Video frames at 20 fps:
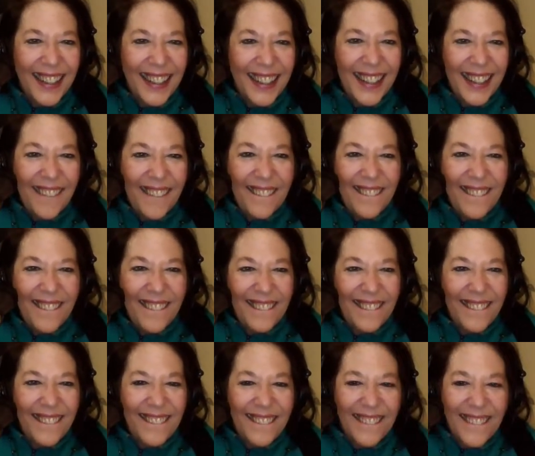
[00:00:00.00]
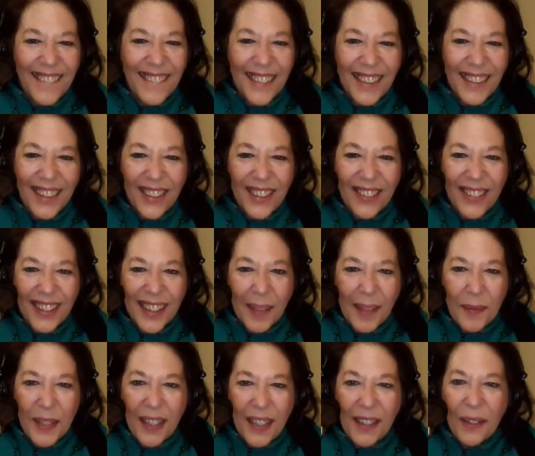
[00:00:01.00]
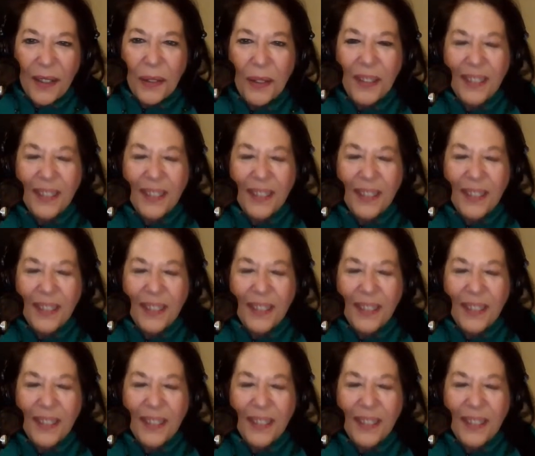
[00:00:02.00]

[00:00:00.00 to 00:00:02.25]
Yep. It's up to you.